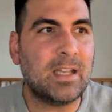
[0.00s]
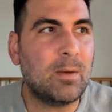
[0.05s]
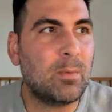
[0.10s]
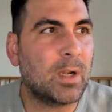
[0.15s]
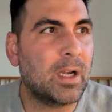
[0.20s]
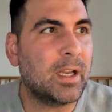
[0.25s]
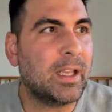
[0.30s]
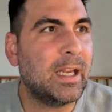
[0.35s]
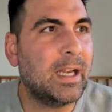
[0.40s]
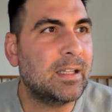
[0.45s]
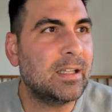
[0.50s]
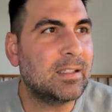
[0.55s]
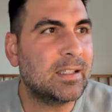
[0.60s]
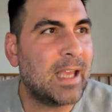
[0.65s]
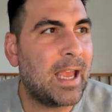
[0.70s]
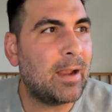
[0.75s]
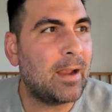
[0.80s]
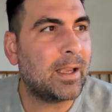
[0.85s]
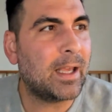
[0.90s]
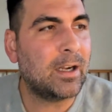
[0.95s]
We're going to get into
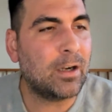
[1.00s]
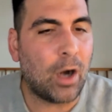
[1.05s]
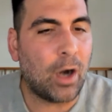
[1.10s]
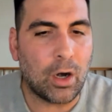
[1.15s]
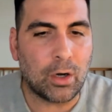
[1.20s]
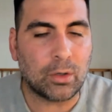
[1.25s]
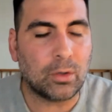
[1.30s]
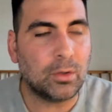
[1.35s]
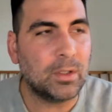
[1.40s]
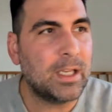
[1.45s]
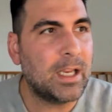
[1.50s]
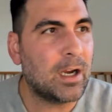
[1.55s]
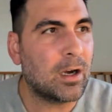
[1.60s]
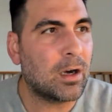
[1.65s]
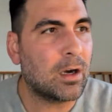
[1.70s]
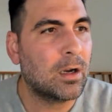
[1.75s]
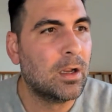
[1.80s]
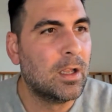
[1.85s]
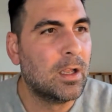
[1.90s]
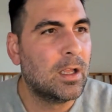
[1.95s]
that. I got an article
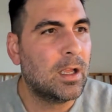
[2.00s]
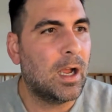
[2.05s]
here